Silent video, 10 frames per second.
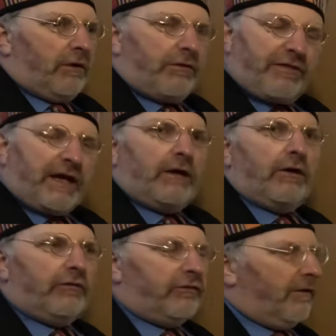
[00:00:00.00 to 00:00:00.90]

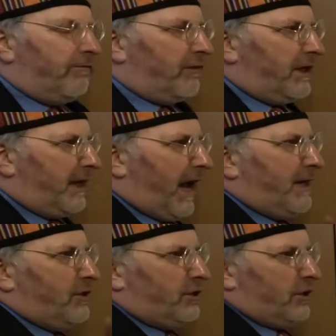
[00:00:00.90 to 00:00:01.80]
thinkers of the
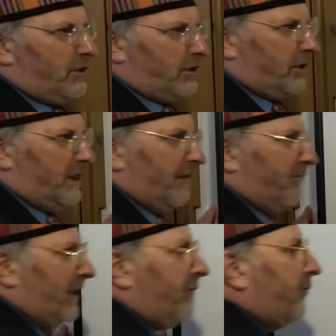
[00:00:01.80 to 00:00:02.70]
ancient
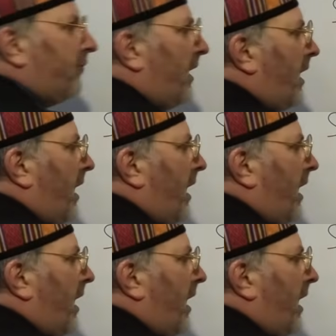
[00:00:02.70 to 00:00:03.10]
Near East.